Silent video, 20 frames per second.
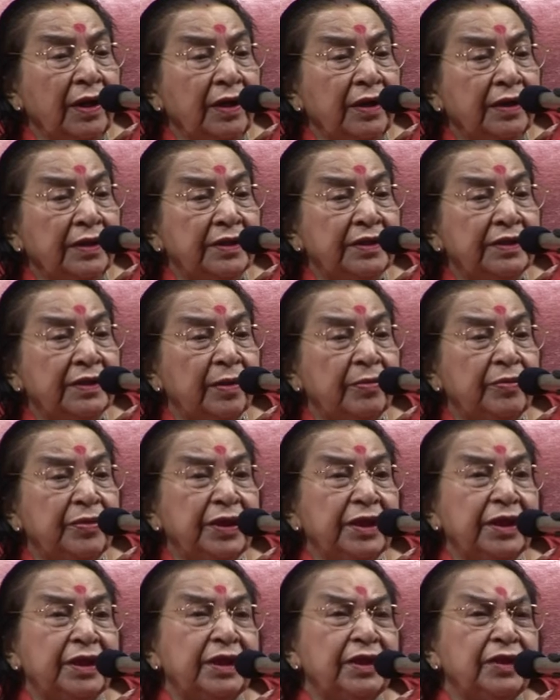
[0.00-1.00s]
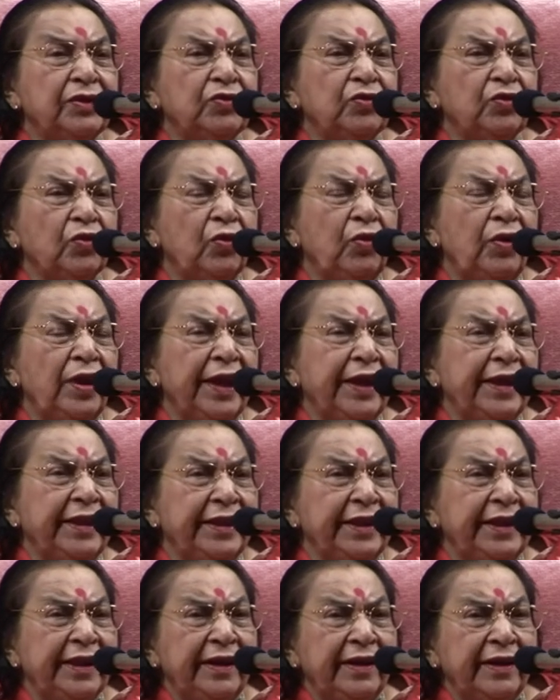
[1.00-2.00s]
This subject is so
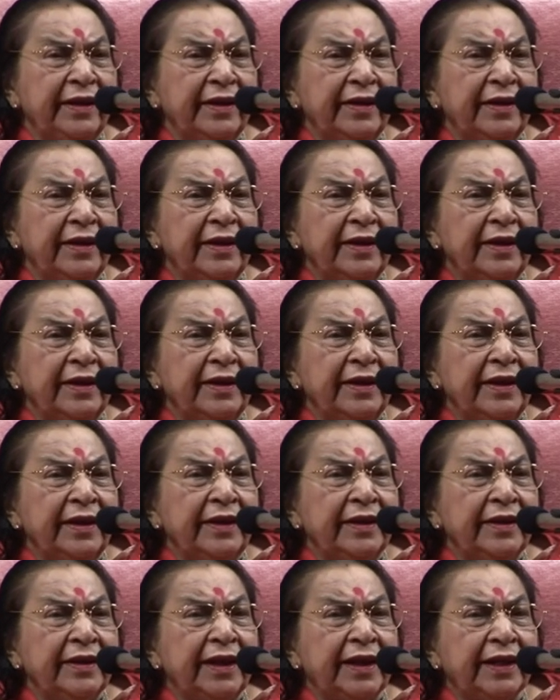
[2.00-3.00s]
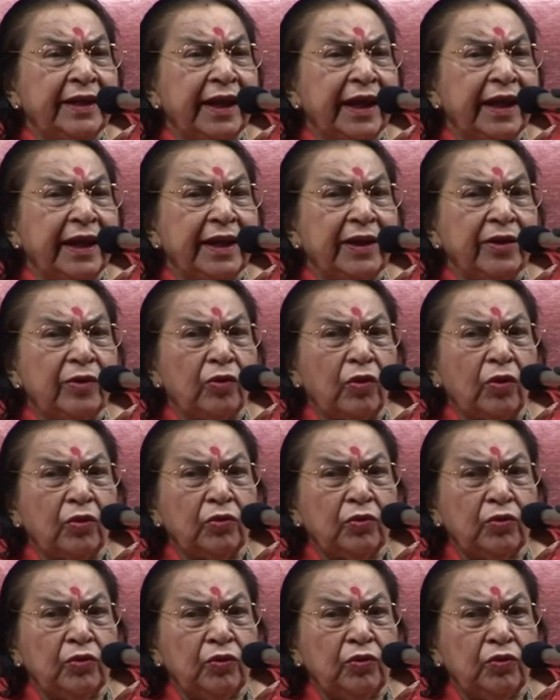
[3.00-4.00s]
lengthy that I can
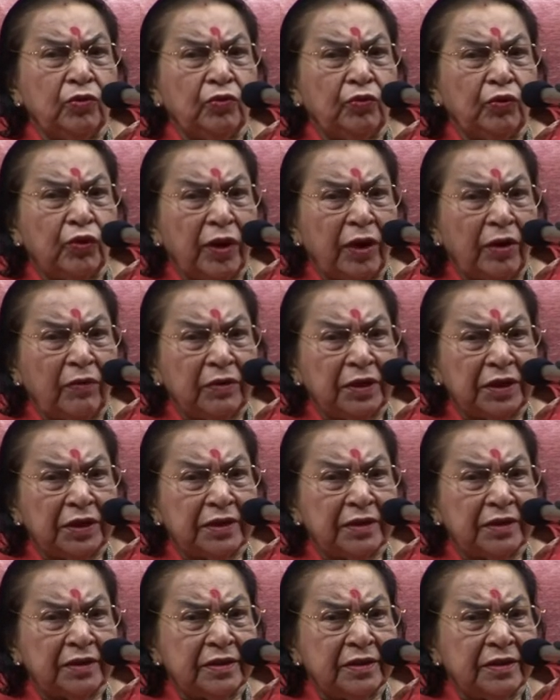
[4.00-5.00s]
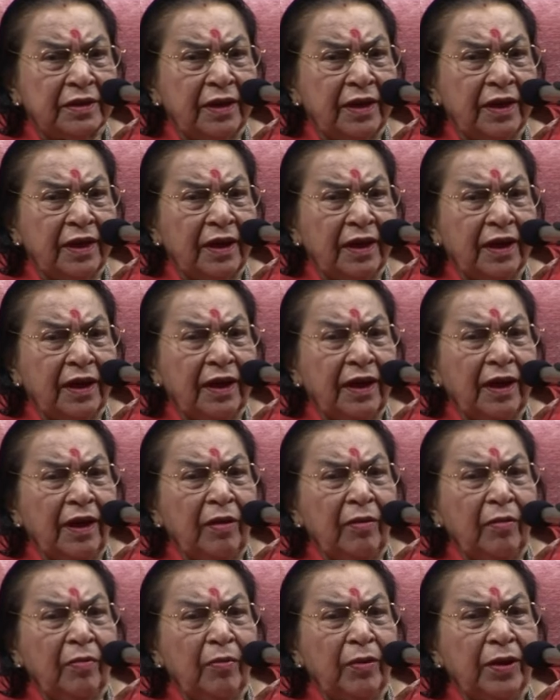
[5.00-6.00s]
talk to you for hours.
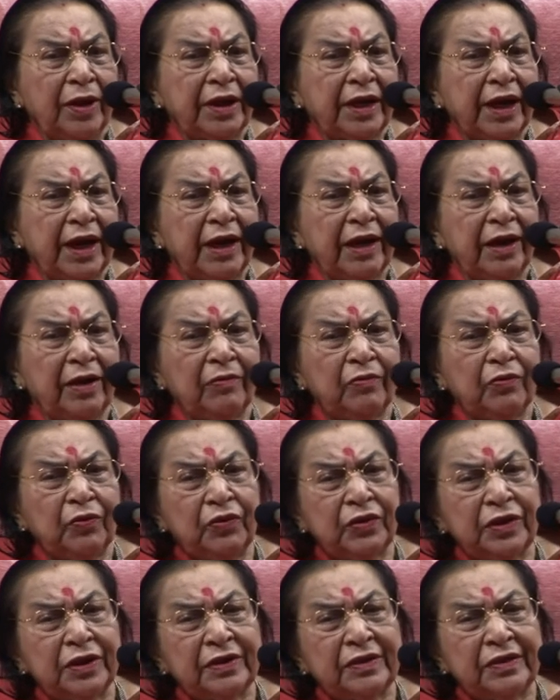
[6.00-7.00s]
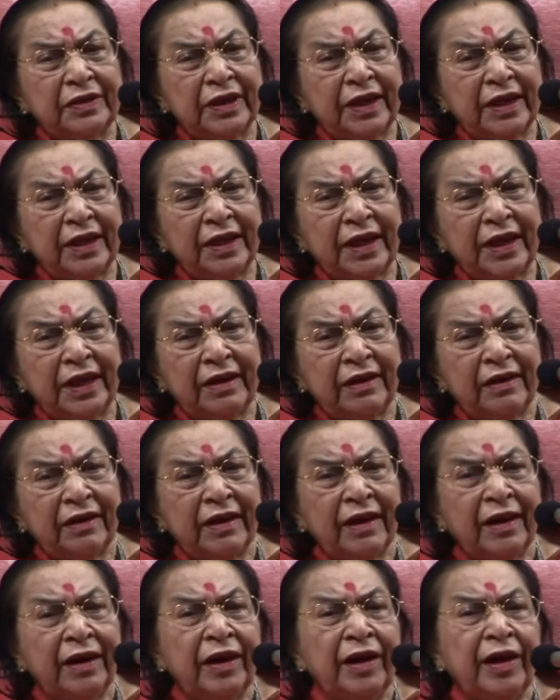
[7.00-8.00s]
But I have to just say that
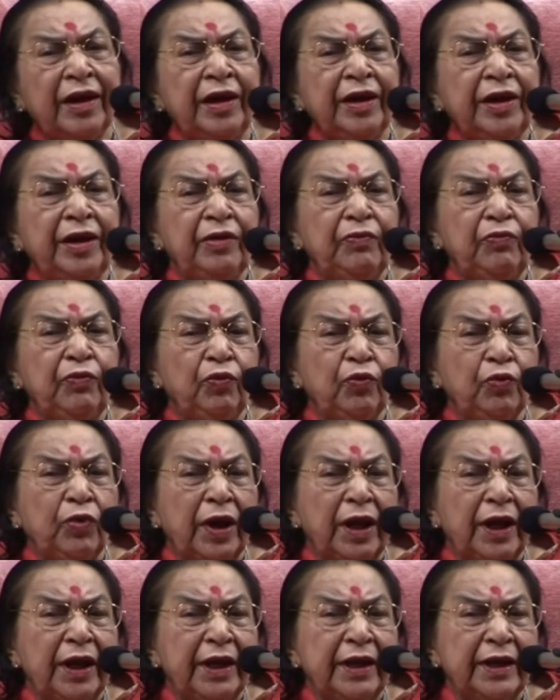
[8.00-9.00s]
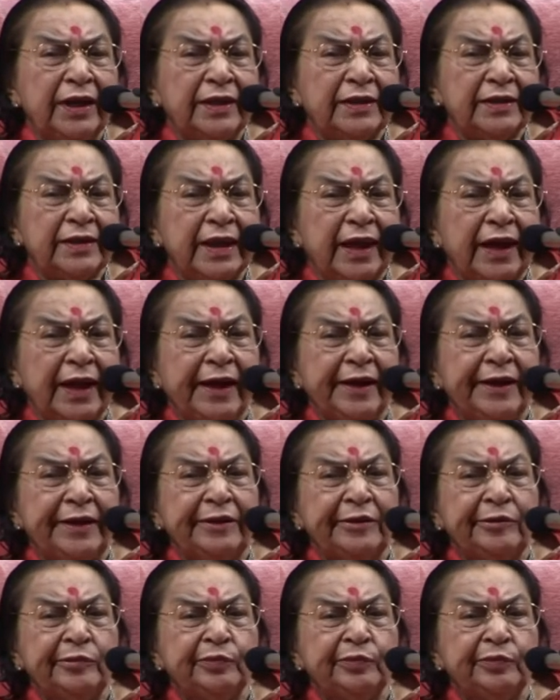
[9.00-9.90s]
if you can understand